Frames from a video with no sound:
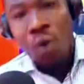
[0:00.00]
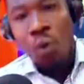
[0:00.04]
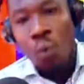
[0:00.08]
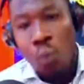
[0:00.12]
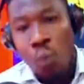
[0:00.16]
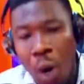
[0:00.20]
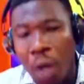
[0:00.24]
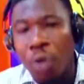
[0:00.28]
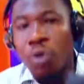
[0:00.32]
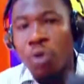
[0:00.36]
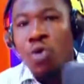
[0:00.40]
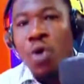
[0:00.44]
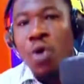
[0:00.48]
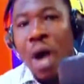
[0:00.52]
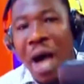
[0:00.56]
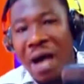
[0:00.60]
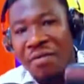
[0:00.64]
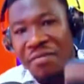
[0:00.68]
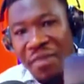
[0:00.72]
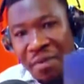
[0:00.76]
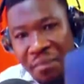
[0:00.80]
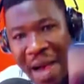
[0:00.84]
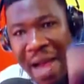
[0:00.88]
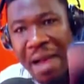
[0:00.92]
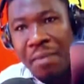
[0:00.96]
when you
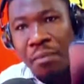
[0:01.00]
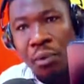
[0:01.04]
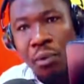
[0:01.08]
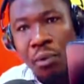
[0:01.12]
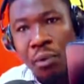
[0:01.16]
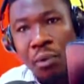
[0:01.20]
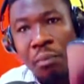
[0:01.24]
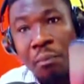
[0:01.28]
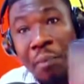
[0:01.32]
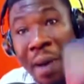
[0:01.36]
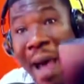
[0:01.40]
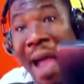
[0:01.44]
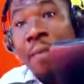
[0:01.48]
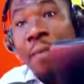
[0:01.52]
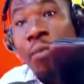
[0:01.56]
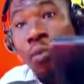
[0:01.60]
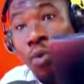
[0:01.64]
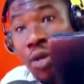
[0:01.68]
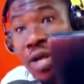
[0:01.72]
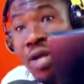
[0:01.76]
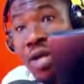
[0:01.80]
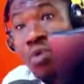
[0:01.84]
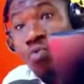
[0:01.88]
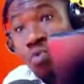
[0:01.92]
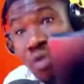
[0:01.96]
have a bible
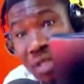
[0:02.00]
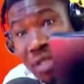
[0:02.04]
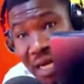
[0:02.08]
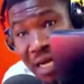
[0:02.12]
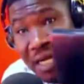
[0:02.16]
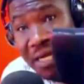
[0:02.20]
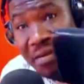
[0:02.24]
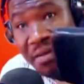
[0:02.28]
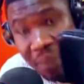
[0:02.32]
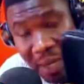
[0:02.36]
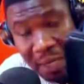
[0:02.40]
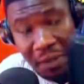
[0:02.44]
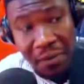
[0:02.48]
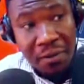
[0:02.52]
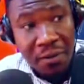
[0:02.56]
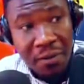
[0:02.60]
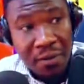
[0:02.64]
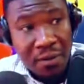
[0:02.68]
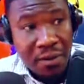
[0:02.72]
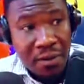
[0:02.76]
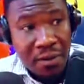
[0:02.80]
ne kuta di pardon